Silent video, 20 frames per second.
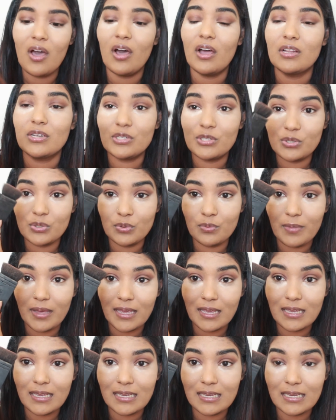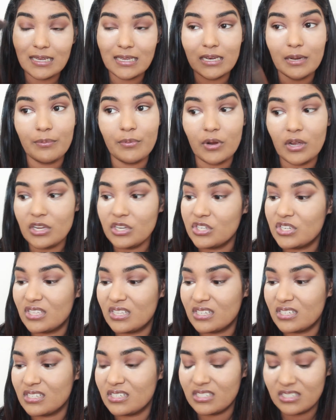Onto my Ida brush
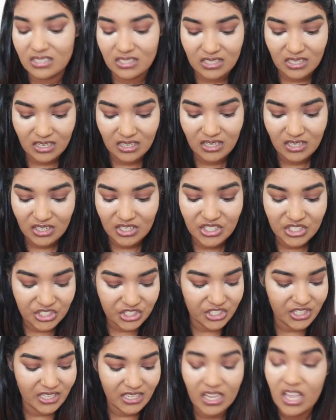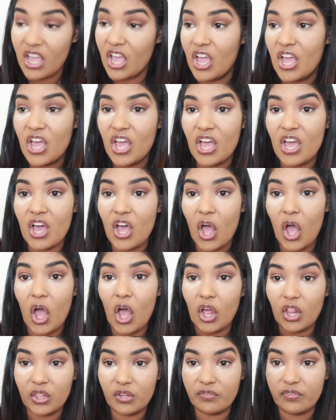that is dirty
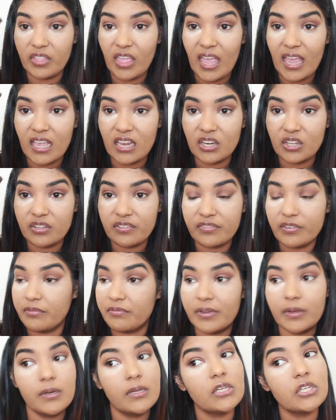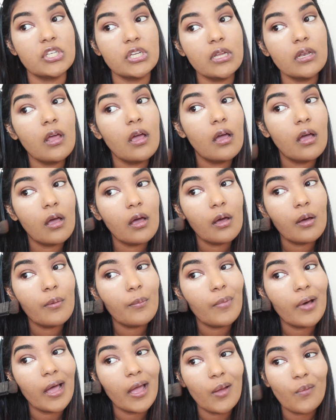all over the handle from foundation.
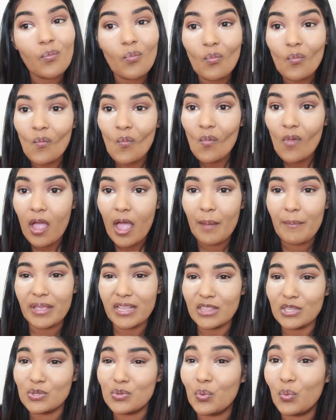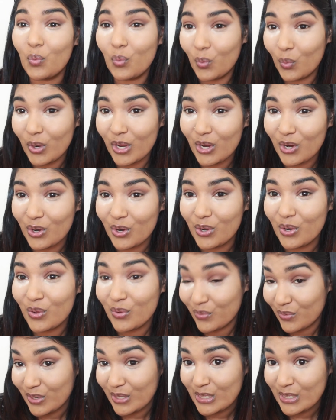But I make this weird
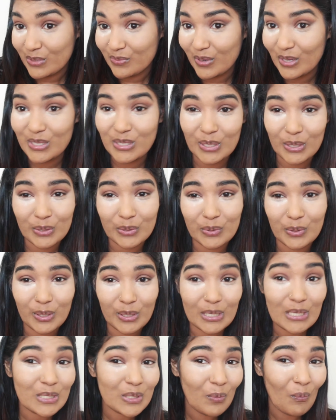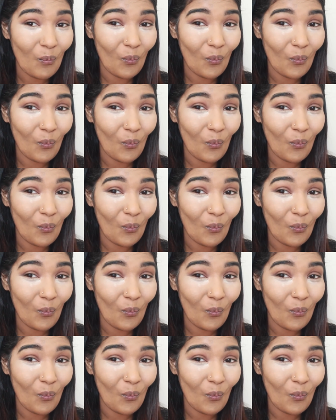fishy face look like this.